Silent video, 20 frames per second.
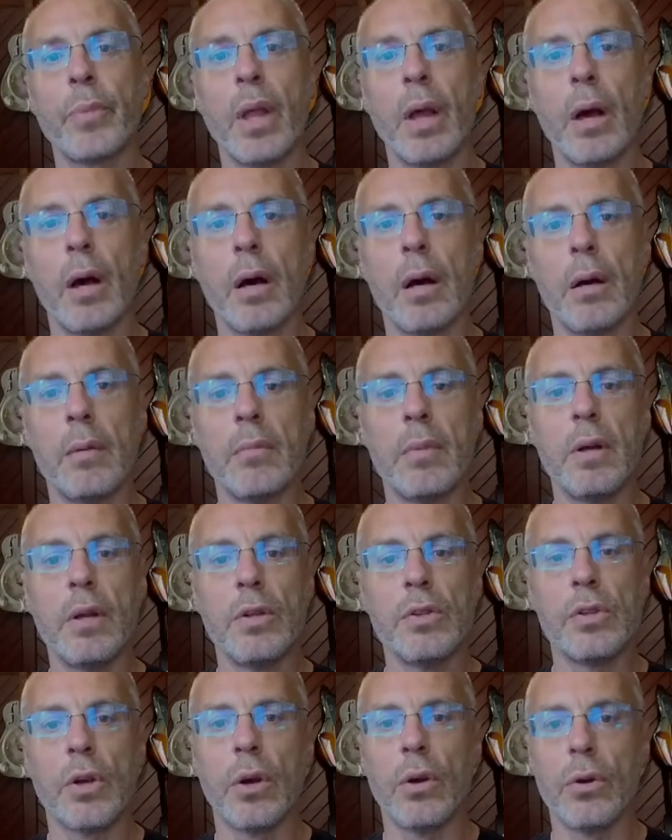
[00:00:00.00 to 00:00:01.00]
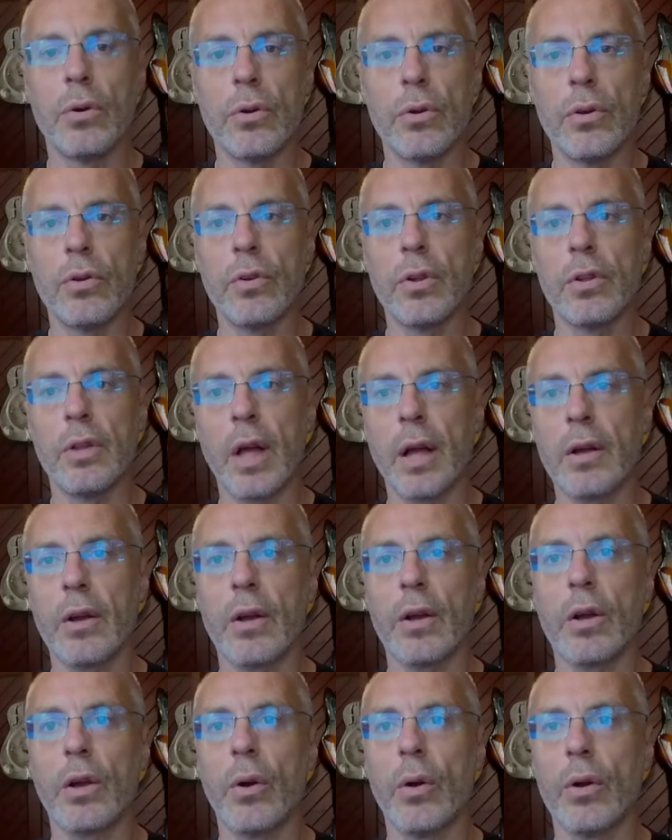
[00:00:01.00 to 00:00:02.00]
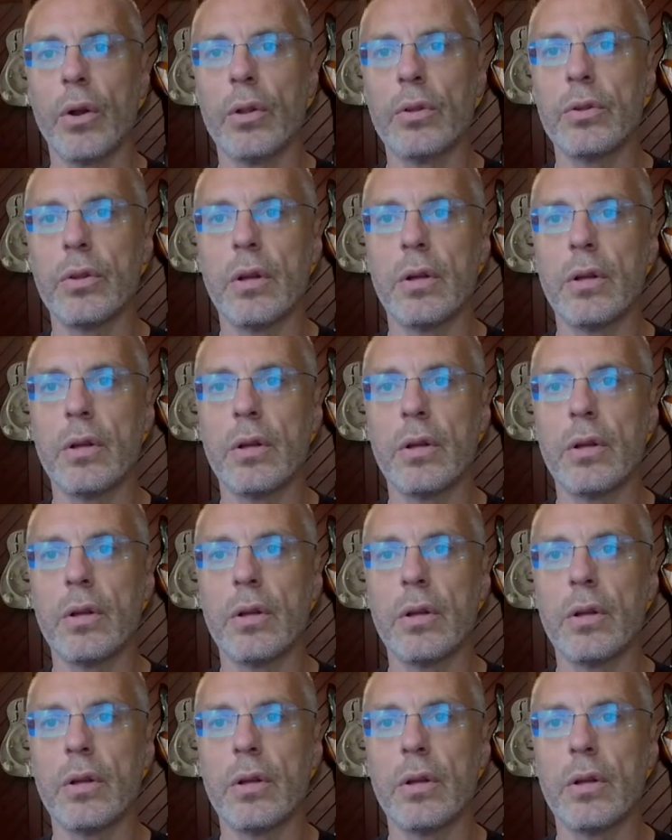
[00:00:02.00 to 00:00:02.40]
So you then got to go on